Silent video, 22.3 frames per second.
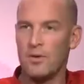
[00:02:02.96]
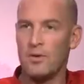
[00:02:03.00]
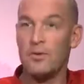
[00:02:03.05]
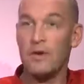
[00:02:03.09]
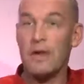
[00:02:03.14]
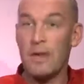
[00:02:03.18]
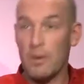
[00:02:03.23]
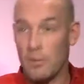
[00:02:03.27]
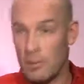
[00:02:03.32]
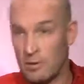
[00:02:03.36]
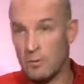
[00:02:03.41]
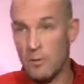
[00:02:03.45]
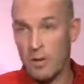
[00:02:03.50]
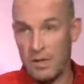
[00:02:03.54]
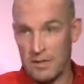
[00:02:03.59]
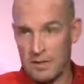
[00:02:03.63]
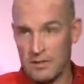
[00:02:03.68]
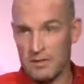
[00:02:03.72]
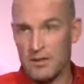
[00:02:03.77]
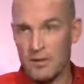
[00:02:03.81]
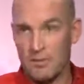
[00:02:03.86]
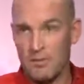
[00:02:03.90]
Oreo was
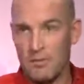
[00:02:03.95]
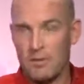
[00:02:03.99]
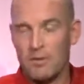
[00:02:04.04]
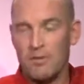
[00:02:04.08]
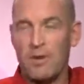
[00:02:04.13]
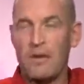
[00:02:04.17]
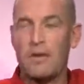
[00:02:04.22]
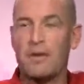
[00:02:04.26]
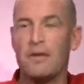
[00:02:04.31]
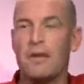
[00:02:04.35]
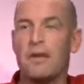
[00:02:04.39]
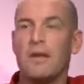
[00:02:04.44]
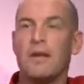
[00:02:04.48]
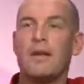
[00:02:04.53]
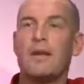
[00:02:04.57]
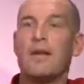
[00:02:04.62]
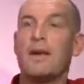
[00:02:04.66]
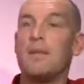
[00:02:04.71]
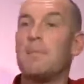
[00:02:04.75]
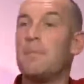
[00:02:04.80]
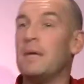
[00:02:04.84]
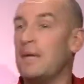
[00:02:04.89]
one example, right?
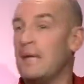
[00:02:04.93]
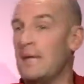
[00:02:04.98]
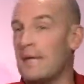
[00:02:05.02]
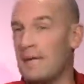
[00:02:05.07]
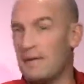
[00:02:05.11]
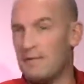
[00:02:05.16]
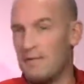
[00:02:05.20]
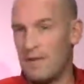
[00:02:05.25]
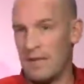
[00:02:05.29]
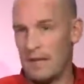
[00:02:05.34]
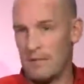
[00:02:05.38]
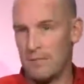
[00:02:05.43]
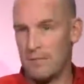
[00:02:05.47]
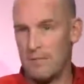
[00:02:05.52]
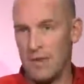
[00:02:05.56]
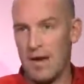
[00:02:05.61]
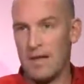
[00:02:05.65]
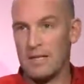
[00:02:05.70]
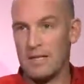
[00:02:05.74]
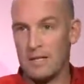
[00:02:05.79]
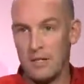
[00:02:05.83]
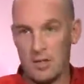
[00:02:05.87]
And I believe that
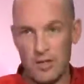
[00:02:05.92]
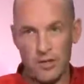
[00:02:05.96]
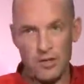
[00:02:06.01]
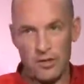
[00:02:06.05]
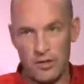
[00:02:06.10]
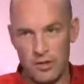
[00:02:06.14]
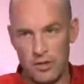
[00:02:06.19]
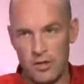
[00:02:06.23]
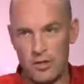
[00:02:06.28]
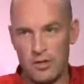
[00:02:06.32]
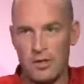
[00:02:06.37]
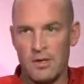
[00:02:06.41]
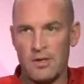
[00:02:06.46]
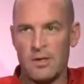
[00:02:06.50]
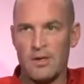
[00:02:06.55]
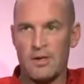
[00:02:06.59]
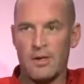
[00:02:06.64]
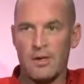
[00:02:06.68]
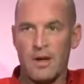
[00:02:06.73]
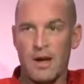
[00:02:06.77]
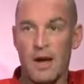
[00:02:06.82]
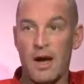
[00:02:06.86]
brands could
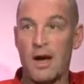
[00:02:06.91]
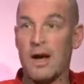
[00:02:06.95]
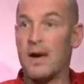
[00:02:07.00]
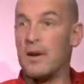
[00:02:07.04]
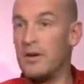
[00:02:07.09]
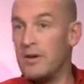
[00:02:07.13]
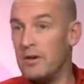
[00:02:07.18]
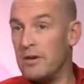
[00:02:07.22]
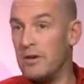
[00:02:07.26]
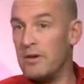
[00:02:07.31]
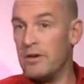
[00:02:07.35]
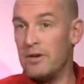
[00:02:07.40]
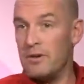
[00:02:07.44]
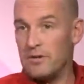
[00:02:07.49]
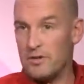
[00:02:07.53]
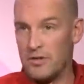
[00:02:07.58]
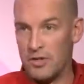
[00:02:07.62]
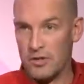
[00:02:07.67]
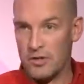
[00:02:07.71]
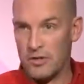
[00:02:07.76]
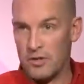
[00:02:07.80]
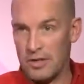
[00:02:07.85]
hire
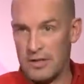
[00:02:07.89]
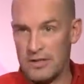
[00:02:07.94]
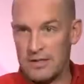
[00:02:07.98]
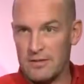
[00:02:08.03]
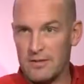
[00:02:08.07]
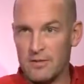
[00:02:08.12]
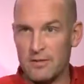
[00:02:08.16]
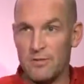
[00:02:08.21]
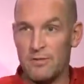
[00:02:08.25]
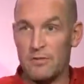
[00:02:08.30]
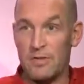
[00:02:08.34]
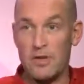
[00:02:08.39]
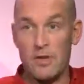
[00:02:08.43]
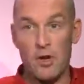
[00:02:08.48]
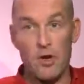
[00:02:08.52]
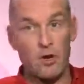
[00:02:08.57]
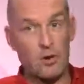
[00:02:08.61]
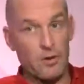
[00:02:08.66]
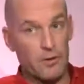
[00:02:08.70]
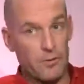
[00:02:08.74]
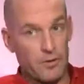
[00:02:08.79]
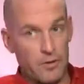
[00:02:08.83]
journalists or
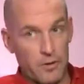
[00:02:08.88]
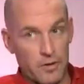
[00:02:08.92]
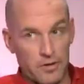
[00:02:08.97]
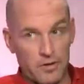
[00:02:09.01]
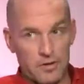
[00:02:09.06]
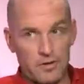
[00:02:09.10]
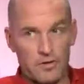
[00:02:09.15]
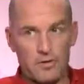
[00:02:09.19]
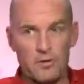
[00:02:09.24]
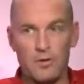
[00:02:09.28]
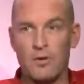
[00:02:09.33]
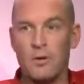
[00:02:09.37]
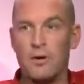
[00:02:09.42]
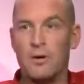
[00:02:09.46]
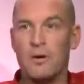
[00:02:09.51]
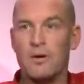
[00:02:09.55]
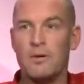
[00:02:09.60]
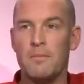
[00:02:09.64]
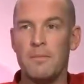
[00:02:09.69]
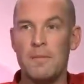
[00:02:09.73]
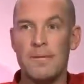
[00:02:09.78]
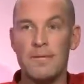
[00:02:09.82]
videographers
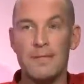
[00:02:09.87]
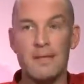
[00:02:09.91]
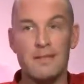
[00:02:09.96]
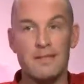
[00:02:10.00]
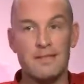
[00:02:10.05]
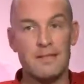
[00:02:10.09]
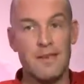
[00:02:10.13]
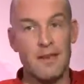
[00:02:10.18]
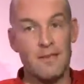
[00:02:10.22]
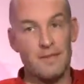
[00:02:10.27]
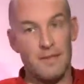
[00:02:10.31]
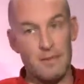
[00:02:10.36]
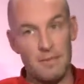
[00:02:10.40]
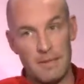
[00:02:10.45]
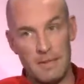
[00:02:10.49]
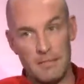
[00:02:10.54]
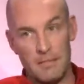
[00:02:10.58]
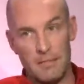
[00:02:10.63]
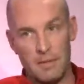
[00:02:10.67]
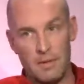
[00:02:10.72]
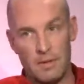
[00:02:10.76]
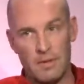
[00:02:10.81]
or media-savvy
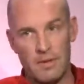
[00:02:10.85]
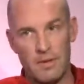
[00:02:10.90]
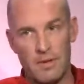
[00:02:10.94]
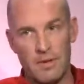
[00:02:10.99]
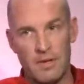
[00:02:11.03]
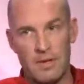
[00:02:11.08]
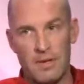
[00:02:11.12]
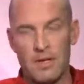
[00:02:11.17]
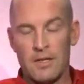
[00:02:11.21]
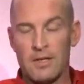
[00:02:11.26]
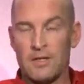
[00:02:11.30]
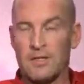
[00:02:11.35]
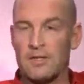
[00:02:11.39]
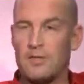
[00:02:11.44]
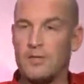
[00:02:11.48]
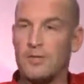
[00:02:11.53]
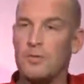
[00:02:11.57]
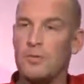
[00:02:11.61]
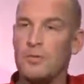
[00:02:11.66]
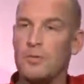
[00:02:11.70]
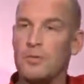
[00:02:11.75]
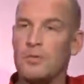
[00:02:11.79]
people
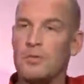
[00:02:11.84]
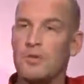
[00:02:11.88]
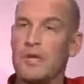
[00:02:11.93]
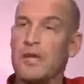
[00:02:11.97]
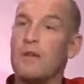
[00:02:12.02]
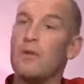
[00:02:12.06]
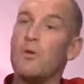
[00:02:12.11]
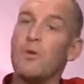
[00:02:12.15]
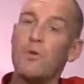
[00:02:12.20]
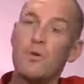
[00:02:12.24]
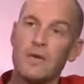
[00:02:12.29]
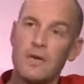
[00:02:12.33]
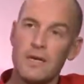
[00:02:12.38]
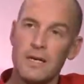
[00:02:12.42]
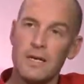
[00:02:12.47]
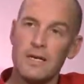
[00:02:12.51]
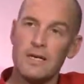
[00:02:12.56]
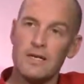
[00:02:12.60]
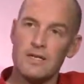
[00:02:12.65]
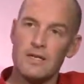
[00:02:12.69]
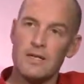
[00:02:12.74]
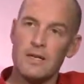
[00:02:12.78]
to get
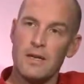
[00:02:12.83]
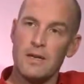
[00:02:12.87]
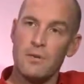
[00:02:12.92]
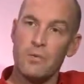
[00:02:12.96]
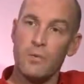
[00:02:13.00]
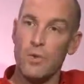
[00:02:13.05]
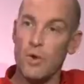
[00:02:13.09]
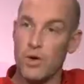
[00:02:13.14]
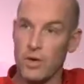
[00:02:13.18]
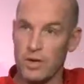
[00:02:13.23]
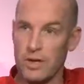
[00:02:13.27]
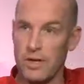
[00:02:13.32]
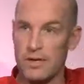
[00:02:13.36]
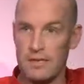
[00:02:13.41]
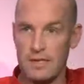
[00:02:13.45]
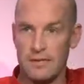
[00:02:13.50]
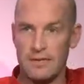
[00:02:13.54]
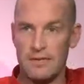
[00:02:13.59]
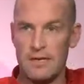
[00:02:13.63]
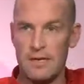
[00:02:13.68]
organized and work as a